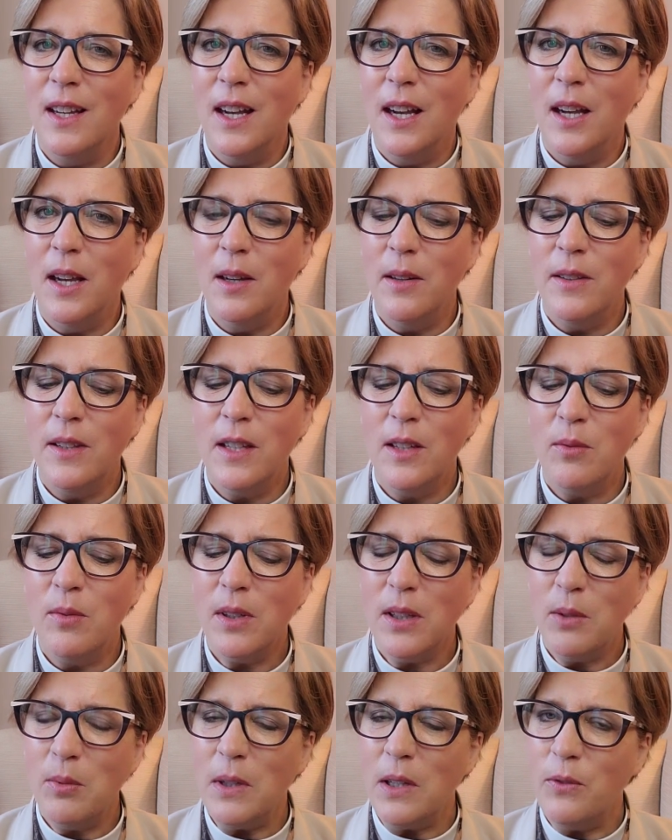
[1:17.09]
that
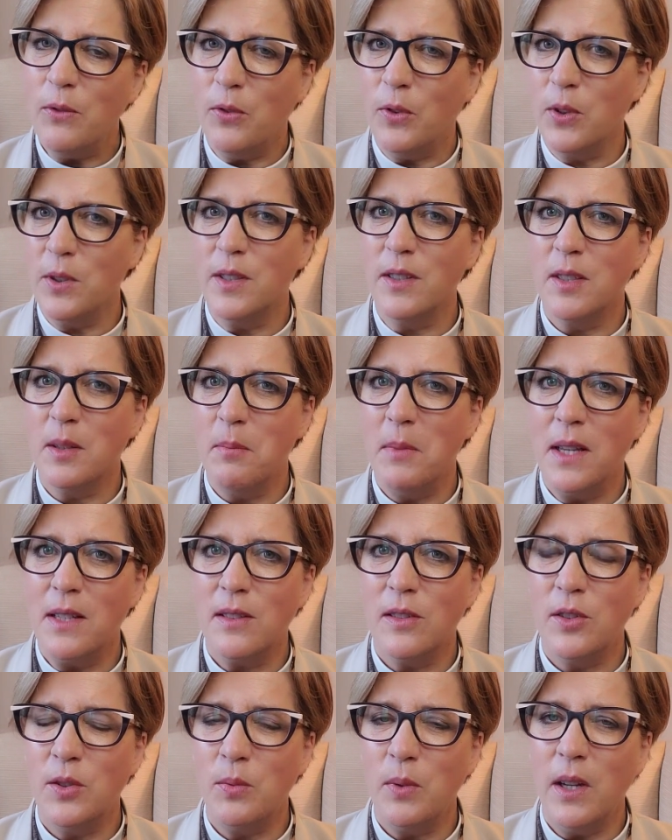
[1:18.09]
really reinforces a
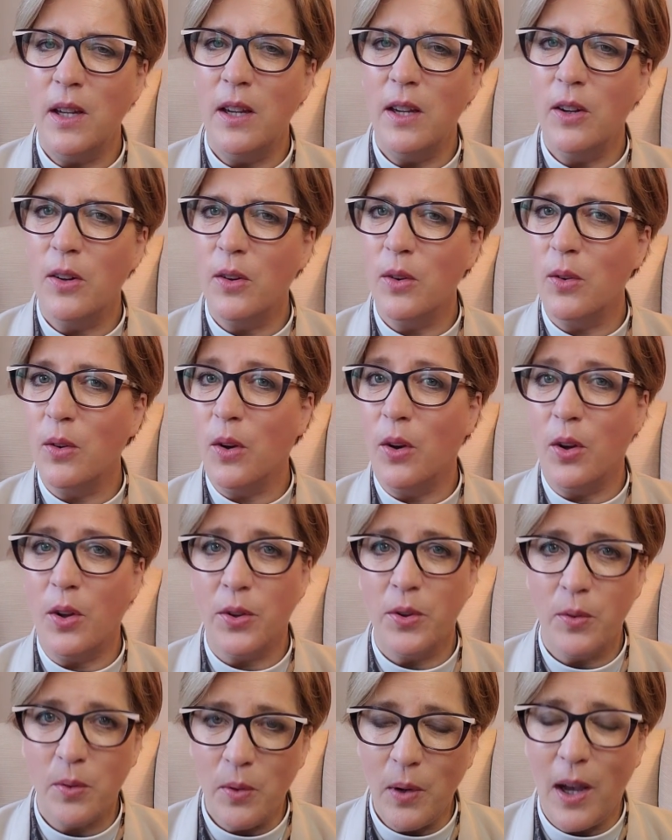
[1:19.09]
message we hear all
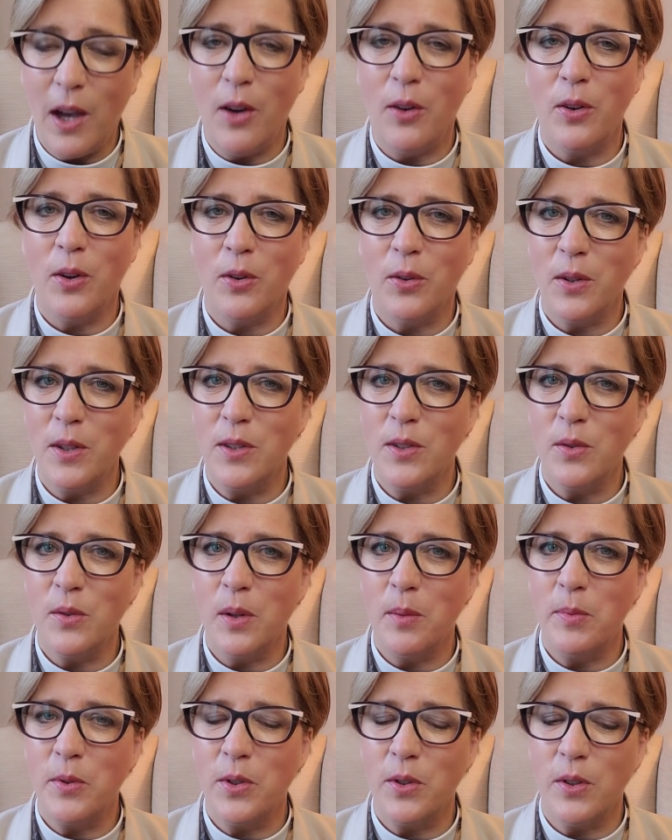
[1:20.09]
throughout Holy
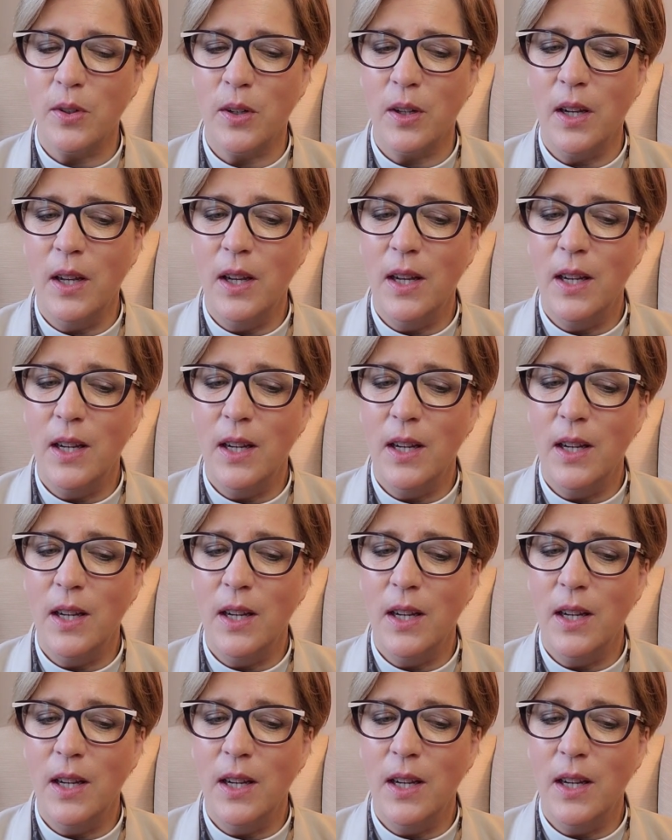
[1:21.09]
Scripture.